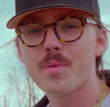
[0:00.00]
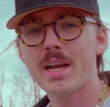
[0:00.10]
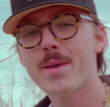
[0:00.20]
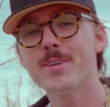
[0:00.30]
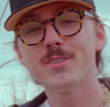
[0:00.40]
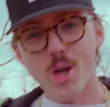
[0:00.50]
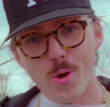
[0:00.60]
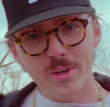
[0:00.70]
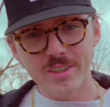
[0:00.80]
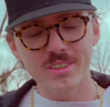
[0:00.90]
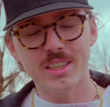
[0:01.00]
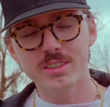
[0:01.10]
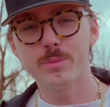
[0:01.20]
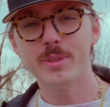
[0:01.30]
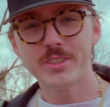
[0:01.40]
My name is Noah,
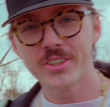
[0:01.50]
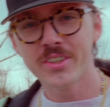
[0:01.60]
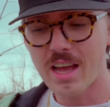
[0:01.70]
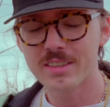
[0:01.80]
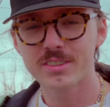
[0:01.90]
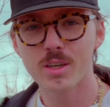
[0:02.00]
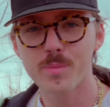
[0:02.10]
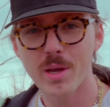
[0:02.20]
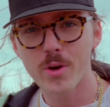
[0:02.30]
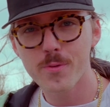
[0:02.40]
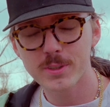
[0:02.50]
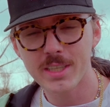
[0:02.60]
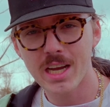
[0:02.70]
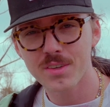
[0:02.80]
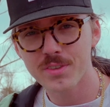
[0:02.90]
nice to meet you. I started my own
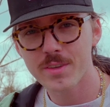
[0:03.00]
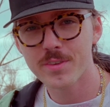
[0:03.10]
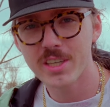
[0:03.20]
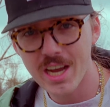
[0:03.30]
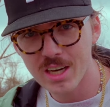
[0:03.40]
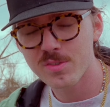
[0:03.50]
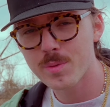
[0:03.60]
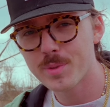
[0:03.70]
photography and videography